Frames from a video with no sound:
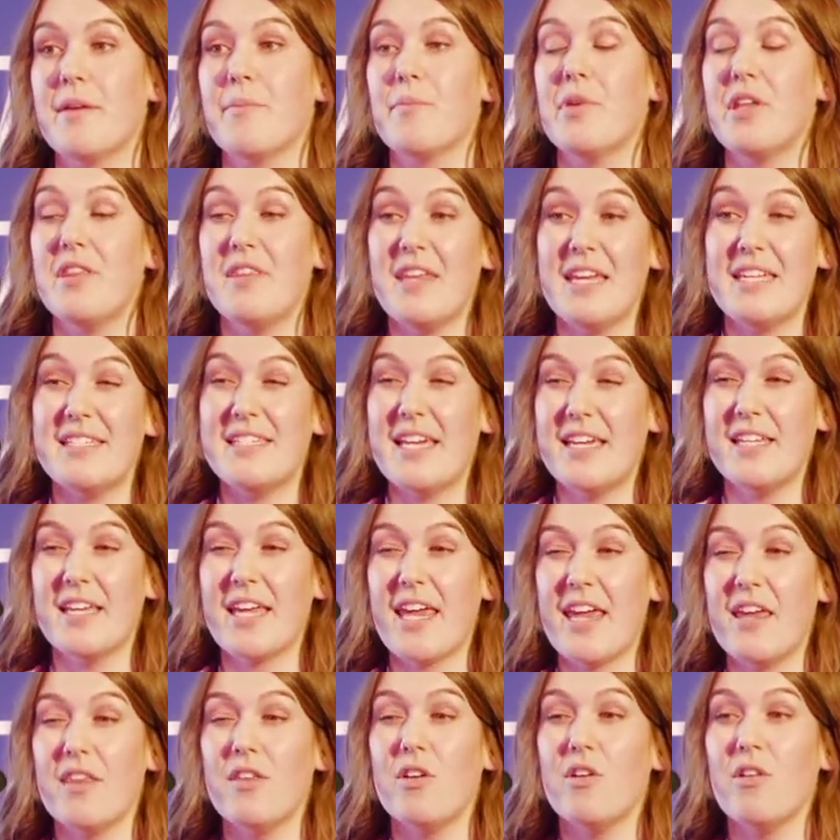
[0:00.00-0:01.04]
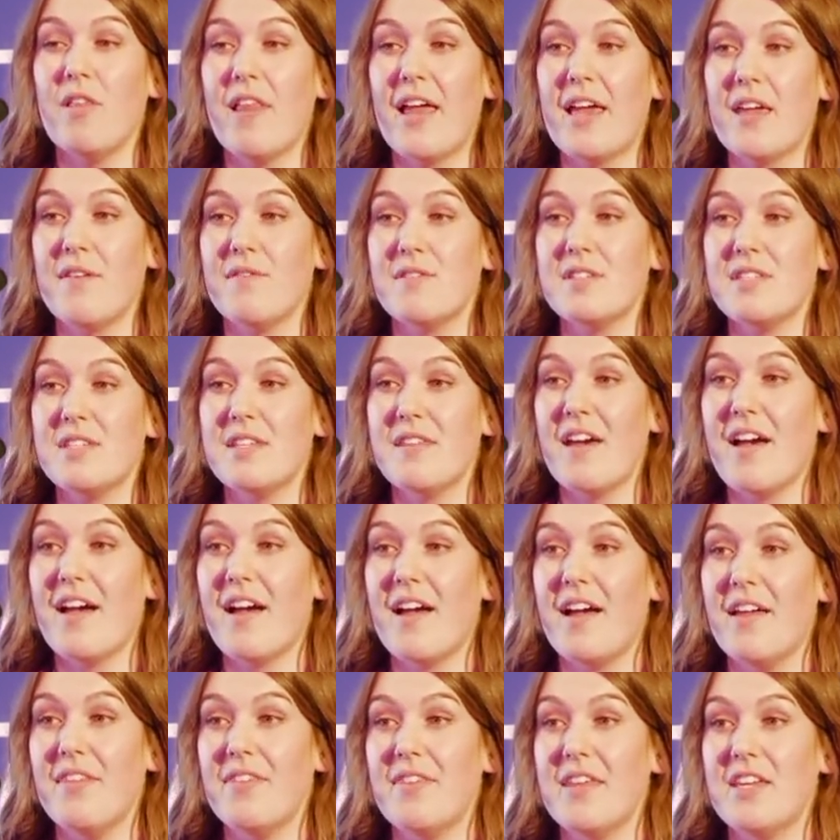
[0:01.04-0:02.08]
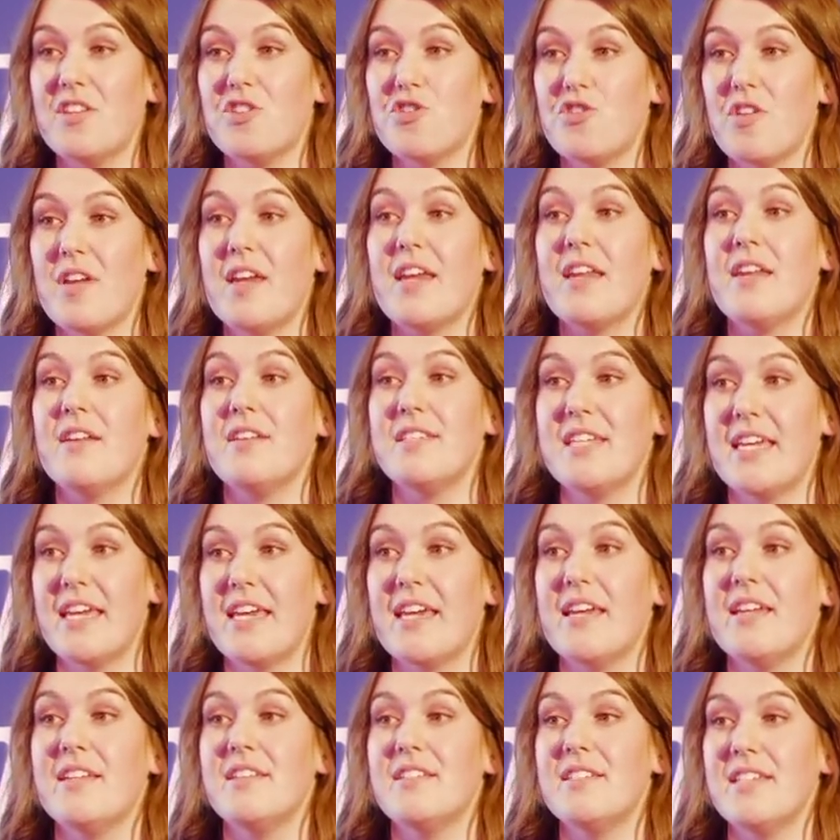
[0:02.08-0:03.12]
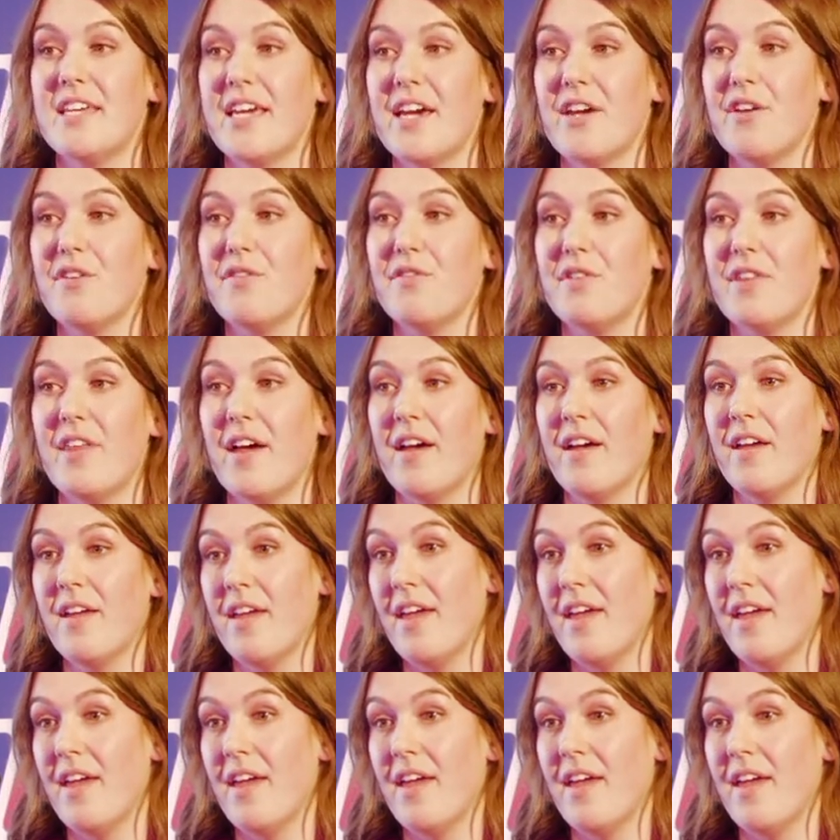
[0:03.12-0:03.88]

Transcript: but they dedicate their lives to that and they train day in, day out for that.